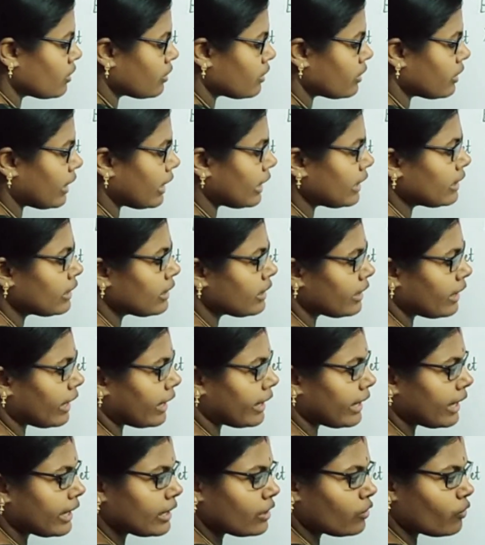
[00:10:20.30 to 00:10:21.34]
Then
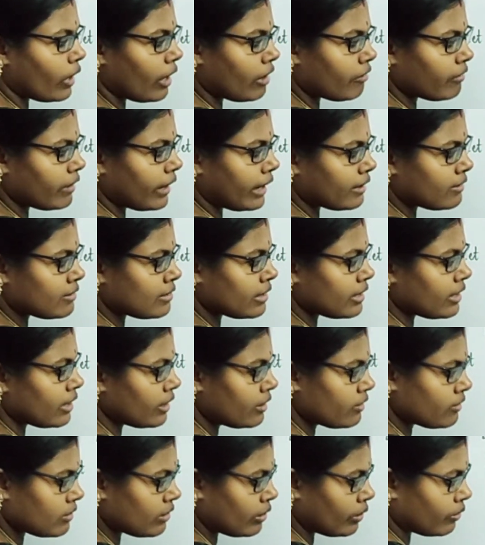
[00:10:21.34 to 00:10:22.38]
again you have x here.
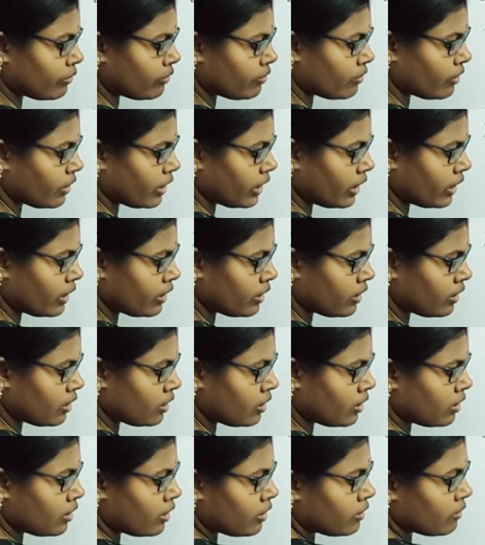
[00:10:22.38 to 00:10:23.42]
So 3
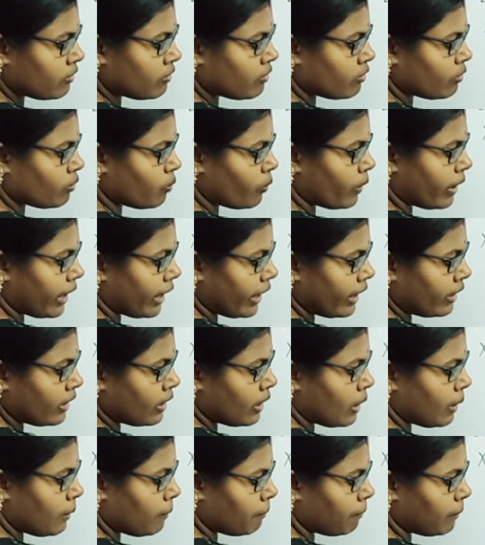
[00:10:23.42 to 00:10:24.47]
square
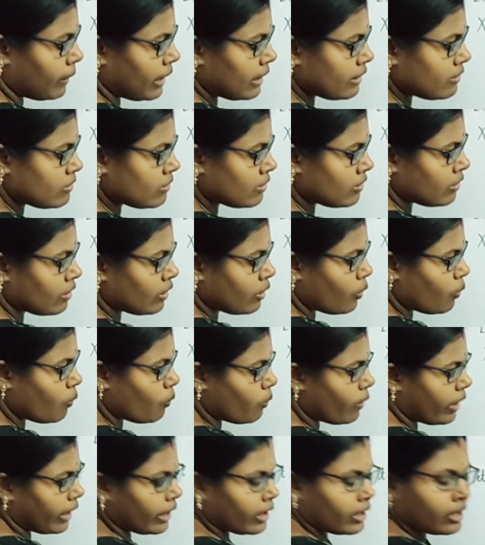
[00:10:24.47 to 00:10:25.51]
plus
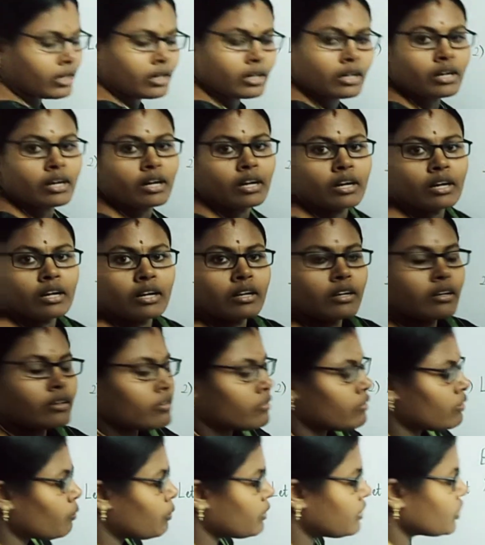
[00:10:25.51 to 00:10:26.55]
1.
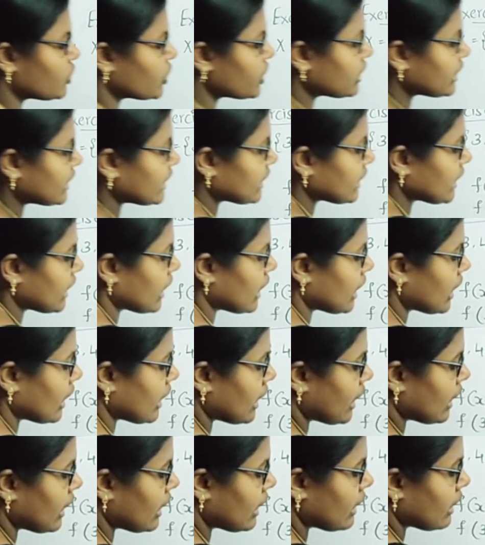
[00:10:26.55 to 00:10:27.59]
So which is
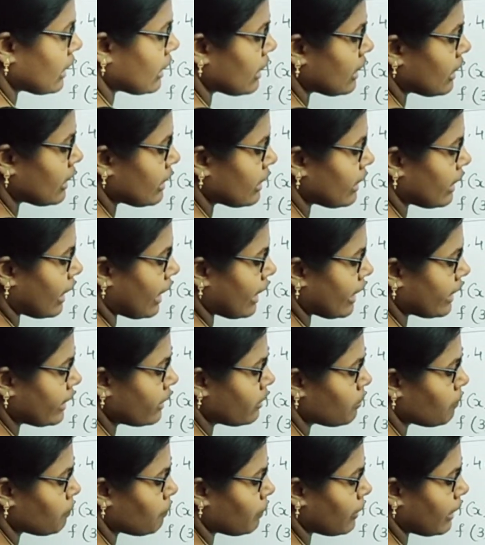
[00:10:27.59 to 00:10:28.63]
9
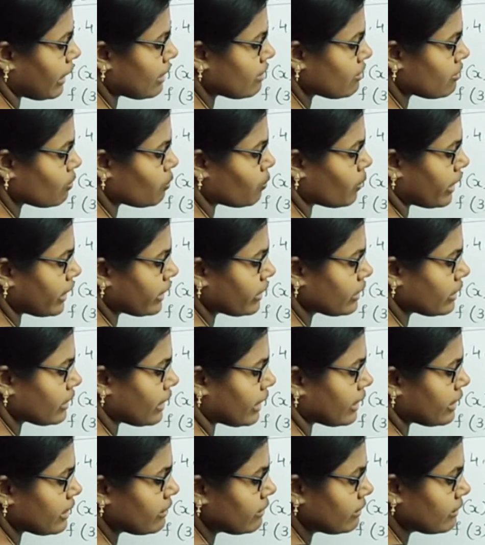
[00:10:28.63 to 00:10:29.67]
plus 1,
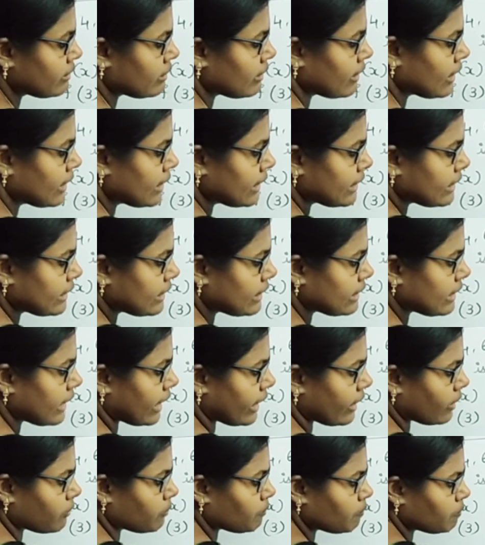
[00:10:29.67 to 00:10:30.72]
that is 10.